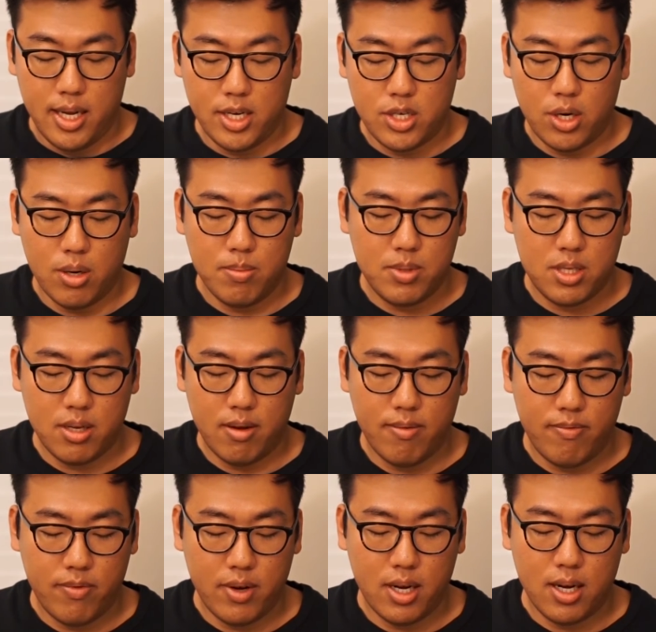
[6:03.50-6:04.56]
In terms
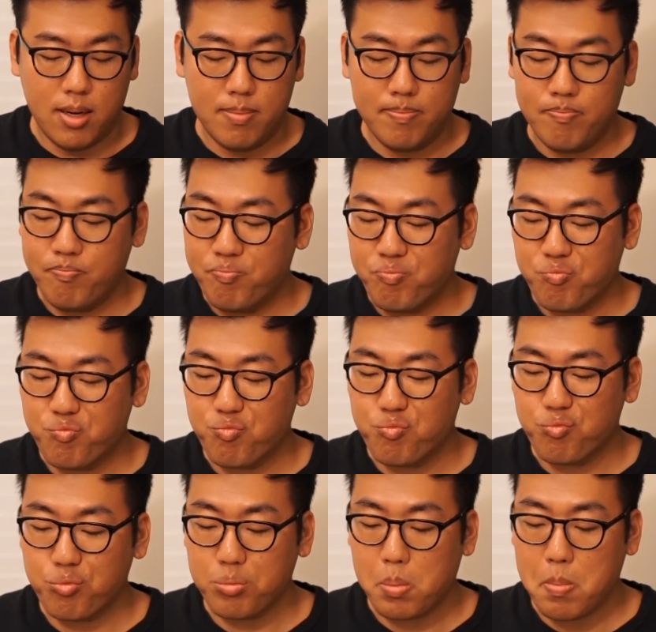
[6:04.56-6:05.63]
of
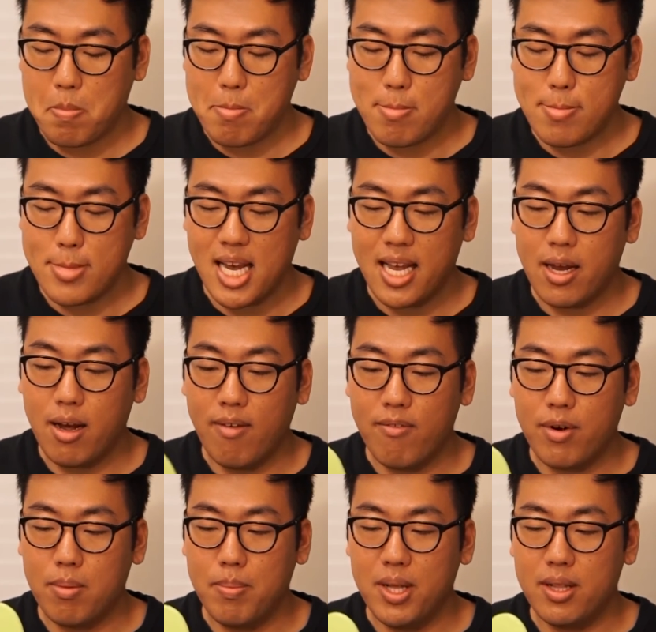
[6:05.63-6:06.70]

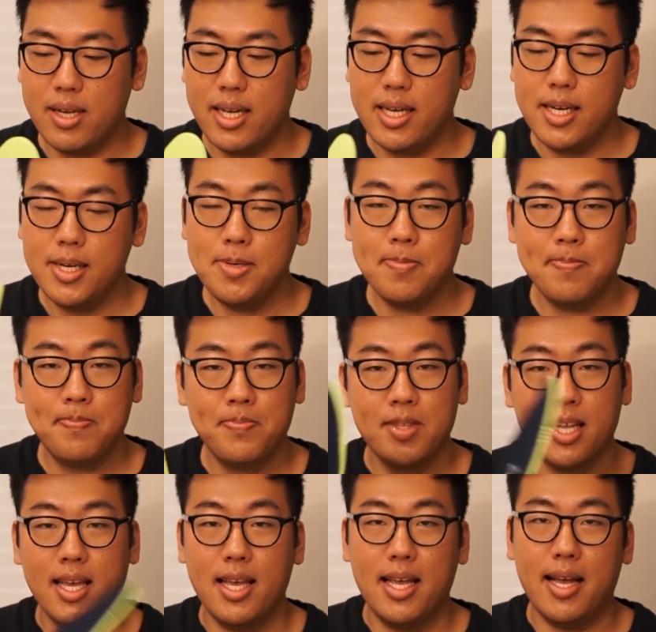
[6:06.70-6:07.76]
comfortability,
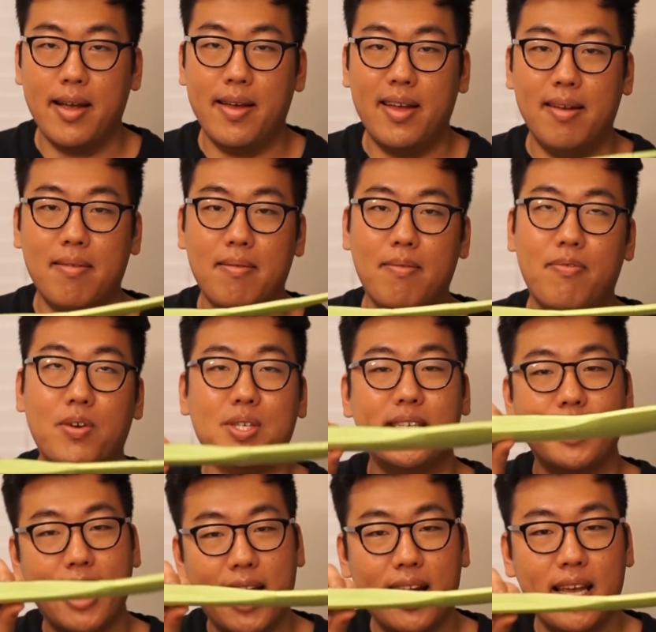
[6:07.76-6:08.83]
I mean, for
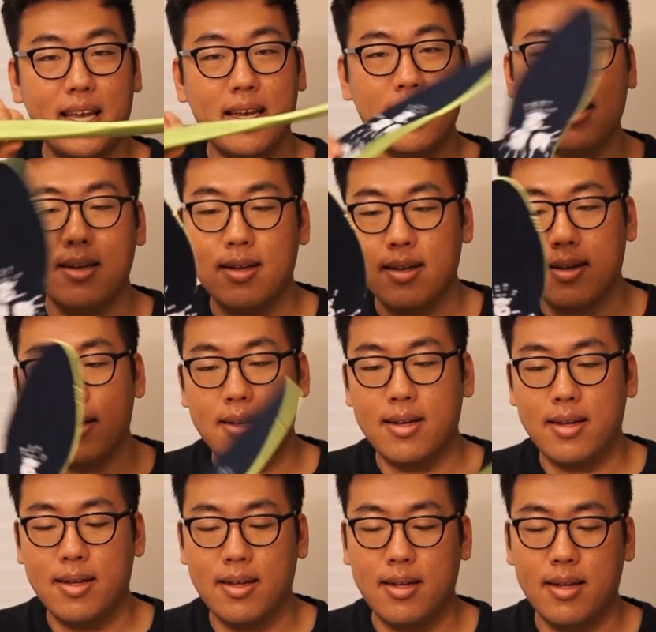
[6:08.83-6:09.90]
skating,
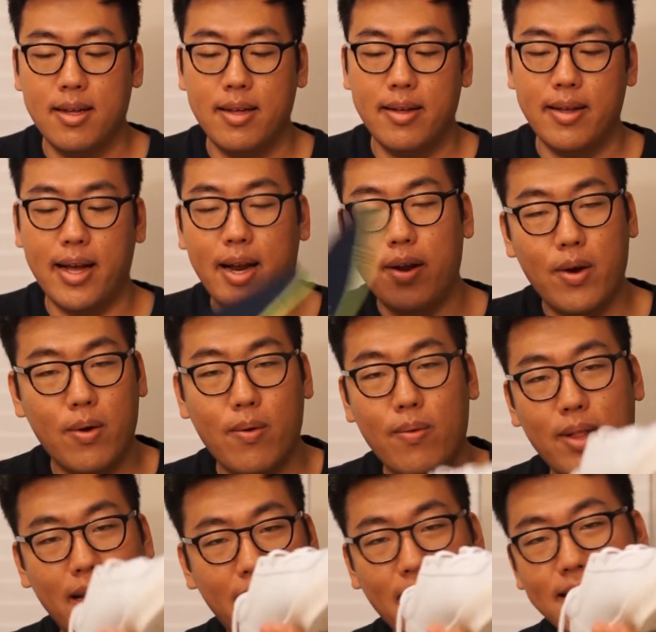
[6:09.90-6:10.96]
I know,
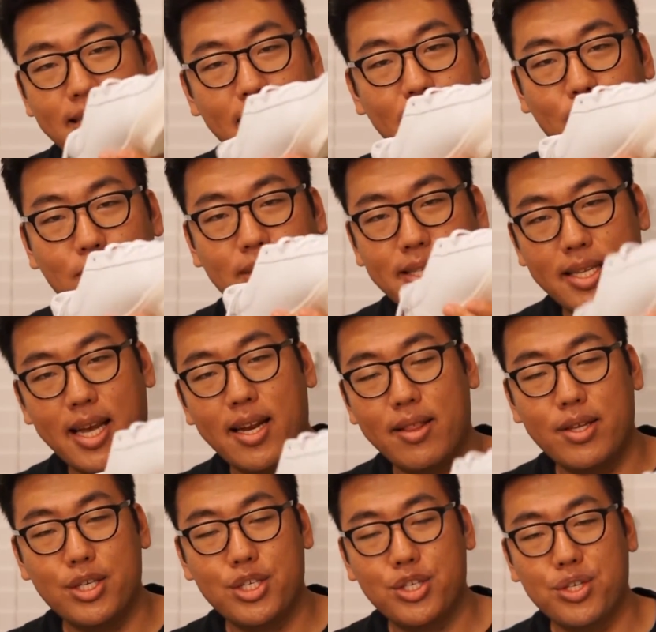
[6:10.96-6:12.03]
like I said, I wouldn't skate in
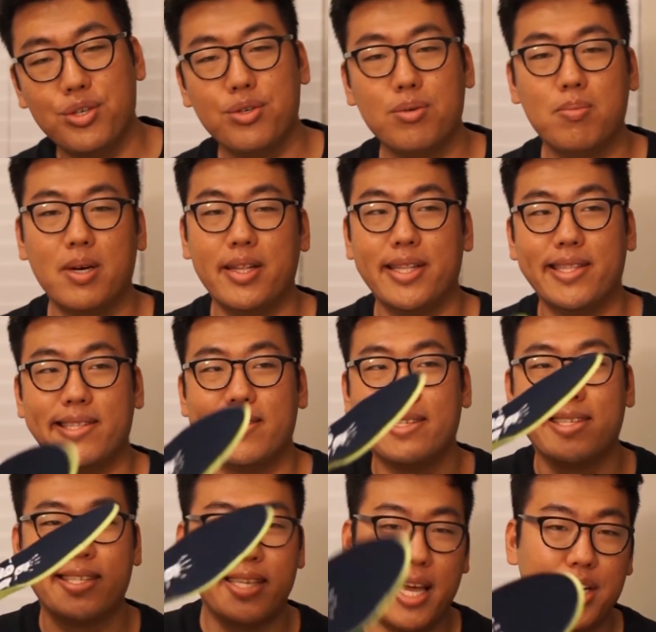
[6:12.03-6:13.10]
this shoe, but it's
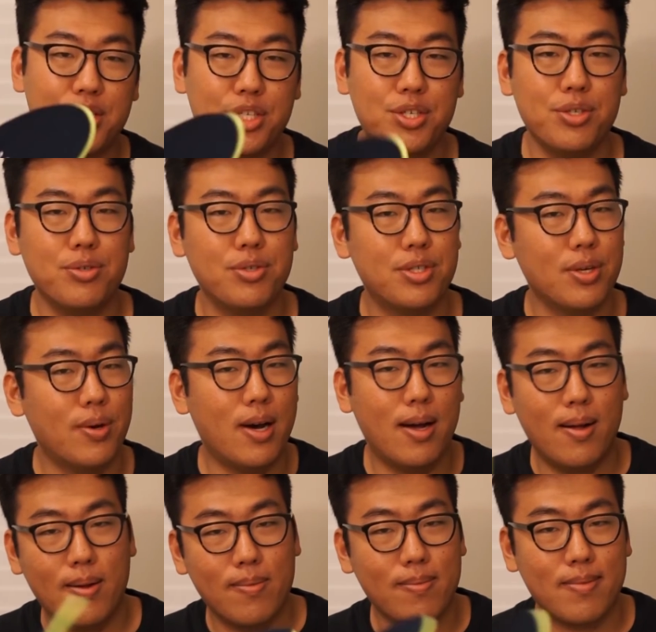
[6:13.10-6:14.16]
a skate shoe, so
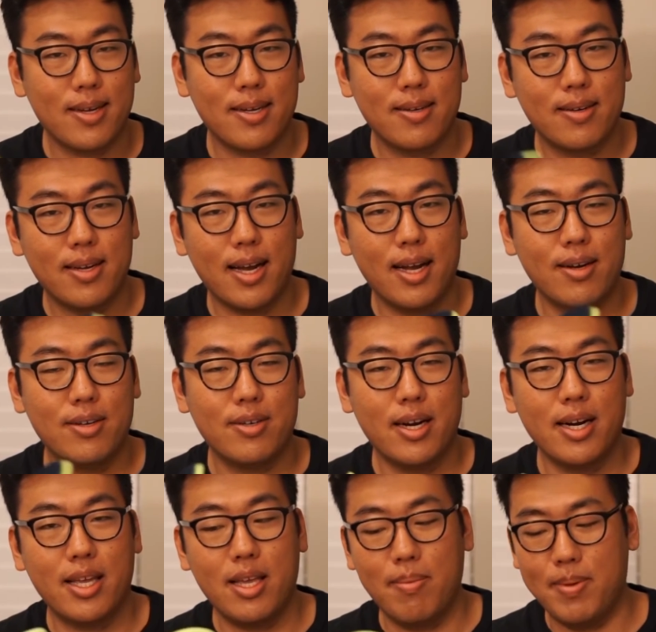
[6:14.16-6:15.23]
I'll kind of try
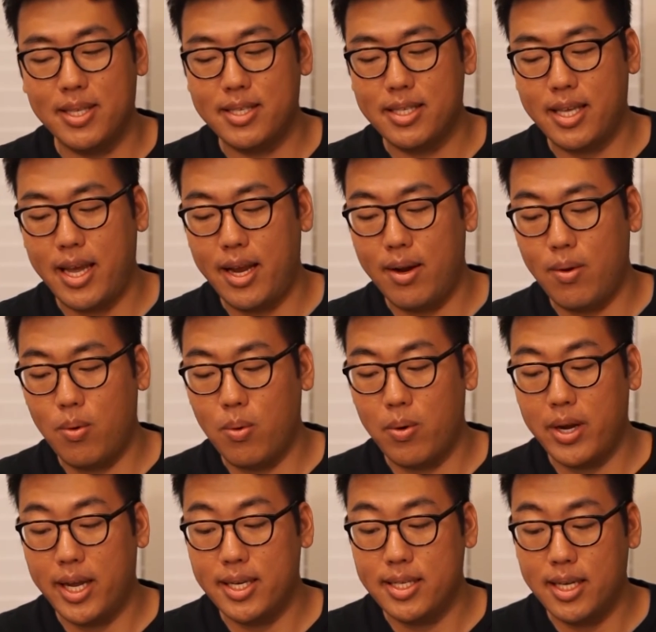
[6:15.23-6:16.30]
to keep it
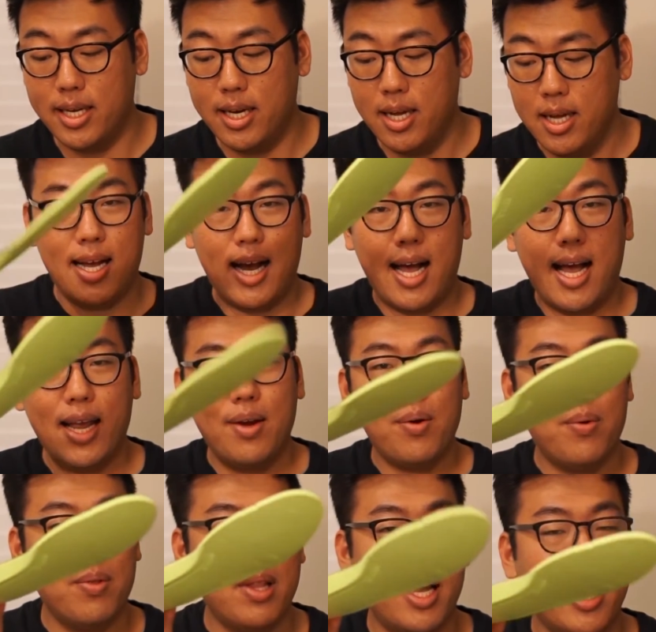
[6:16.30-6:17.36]
skate-oriented. I
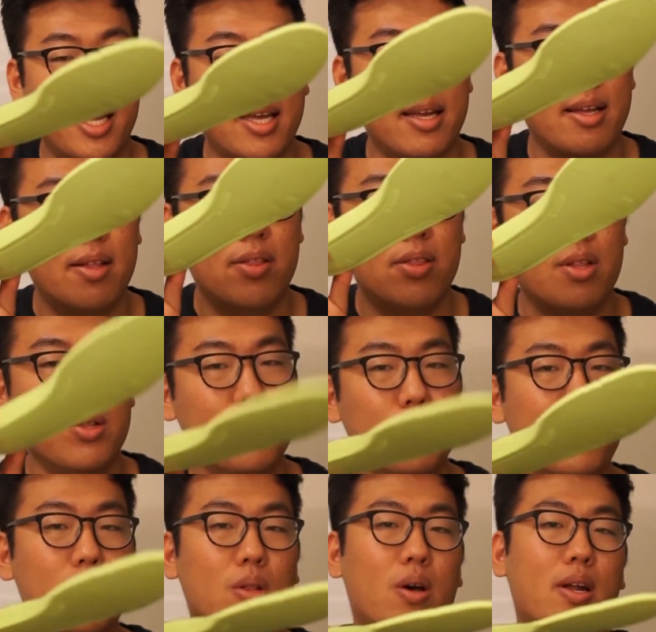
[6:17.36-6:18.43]
don't like the
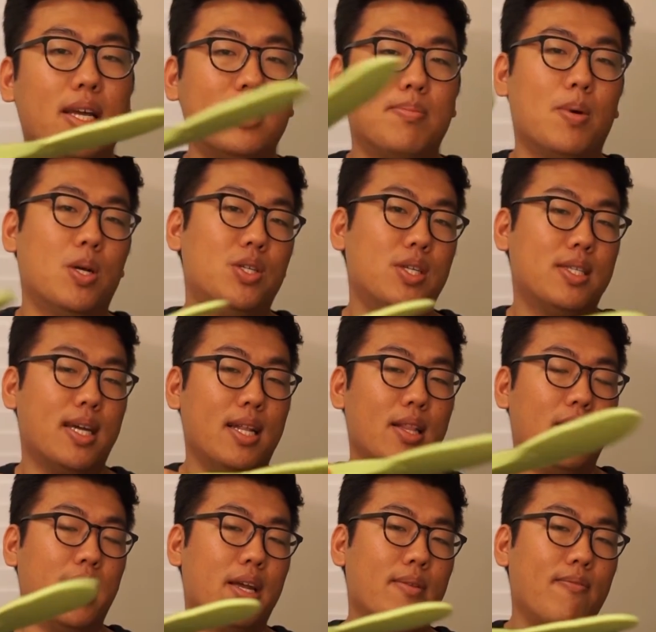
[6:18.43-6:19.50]
Lunar Lawn as much as I
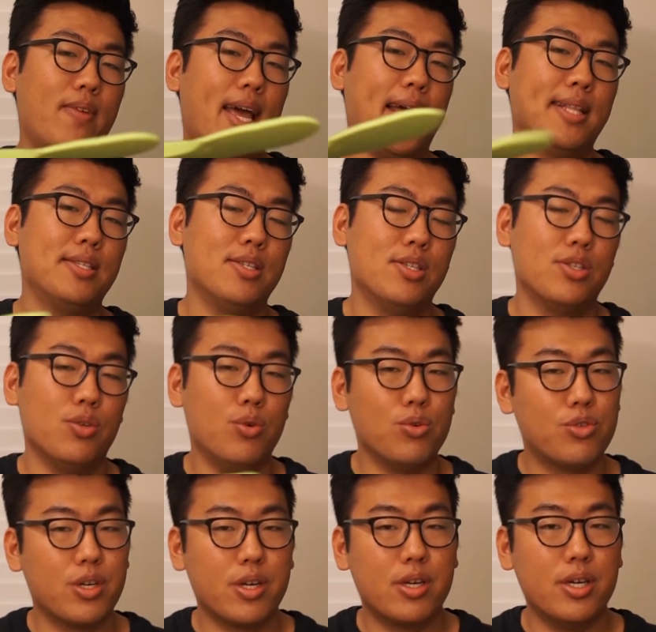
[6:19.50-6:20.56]
like Vans'
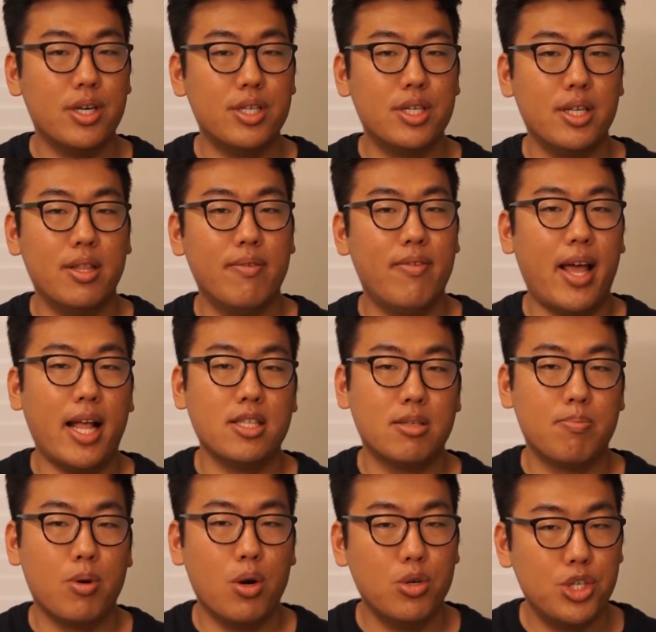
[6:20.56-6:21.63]
Ultra Cush and the Vans
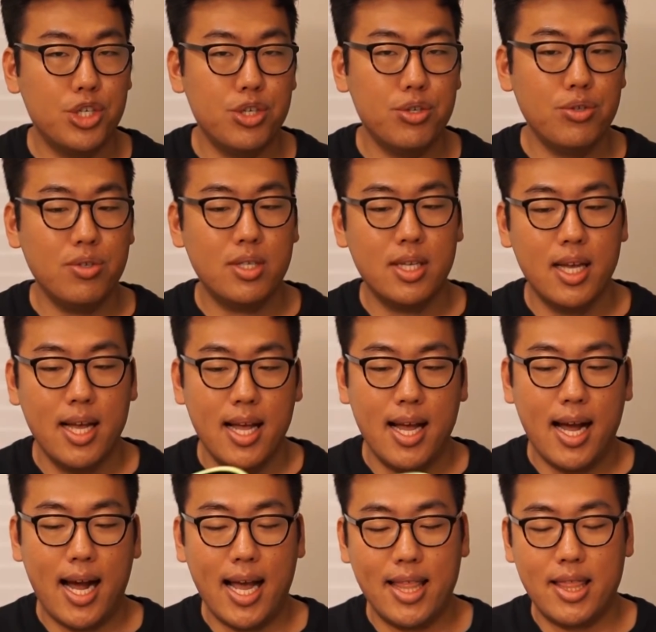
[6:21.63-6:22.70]
Pro shoes.
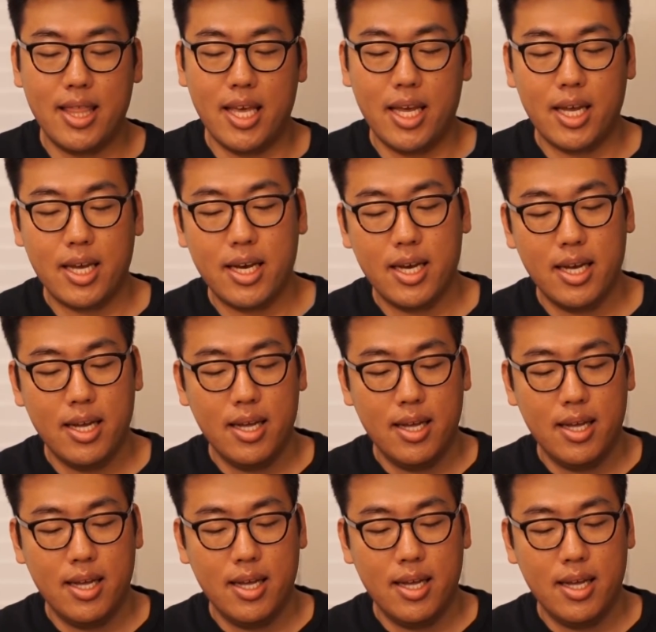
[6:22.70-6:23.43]
I think